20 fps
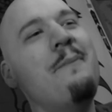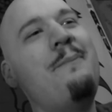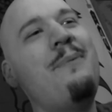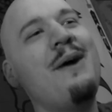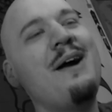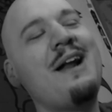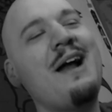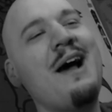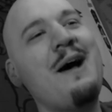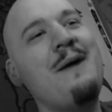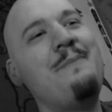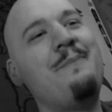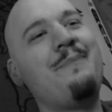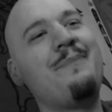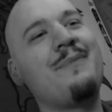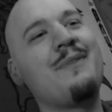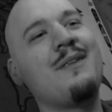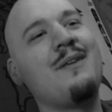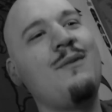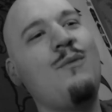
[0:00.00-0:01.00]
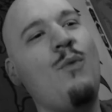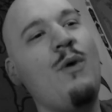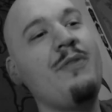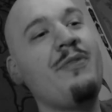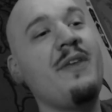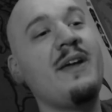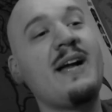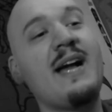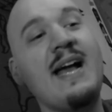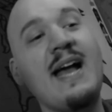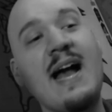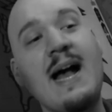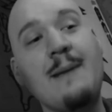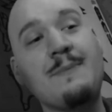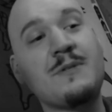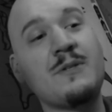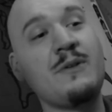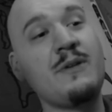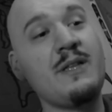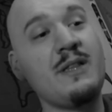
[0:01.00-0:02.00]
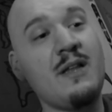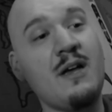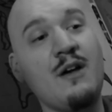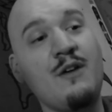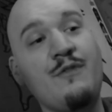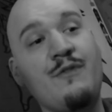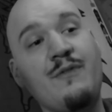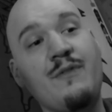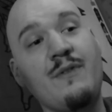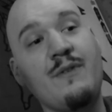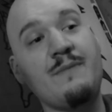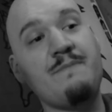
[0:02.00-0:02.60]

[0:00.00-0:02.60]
But one thing I absolutely love,